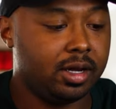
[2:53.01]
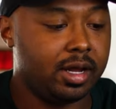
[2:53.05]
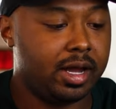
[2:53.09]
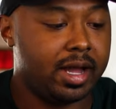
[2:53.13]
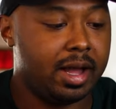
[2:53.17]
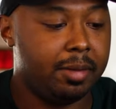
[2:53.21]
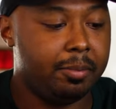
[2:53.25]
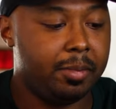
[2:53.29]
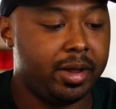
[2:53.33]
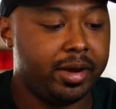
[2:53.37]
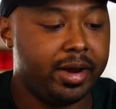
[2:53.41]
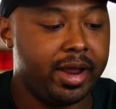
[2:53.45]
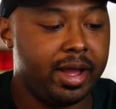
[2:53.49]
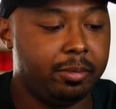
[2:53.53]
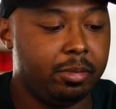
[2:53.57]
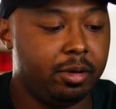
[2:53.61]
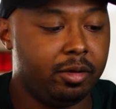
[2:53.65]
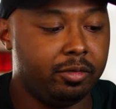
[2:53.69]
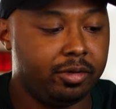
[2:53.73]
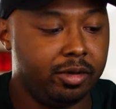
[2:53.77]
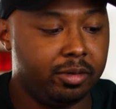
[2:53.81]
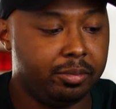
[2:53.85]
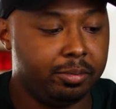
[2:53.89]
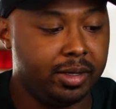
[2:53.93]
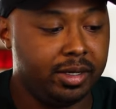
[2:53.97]
I got my neighbor
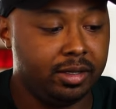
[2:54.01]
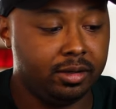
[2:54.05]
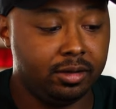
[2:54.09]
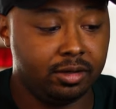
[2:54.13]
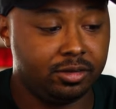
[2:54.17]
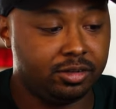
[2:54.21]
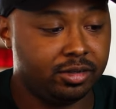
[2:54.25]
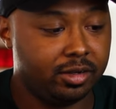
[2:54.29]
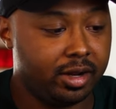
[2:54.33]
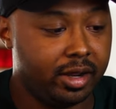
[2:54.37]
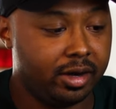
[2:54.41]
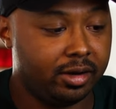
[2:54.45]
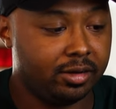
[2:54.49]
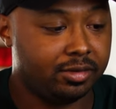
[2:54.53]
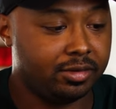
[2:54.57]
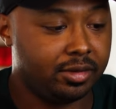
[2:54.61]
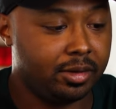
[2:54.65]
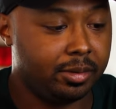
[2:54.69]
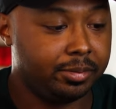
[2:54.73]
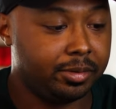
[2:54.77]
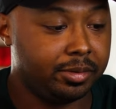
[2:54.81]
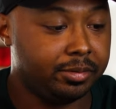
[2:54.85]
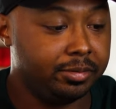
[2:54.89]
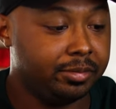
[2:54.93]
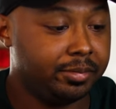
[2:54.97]
over there beating the shit out of
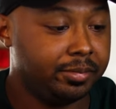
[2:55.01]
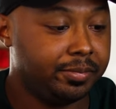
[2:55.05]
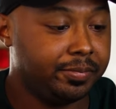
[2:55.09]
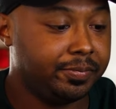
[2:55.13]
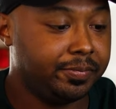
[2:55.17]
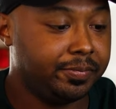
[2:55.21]
something.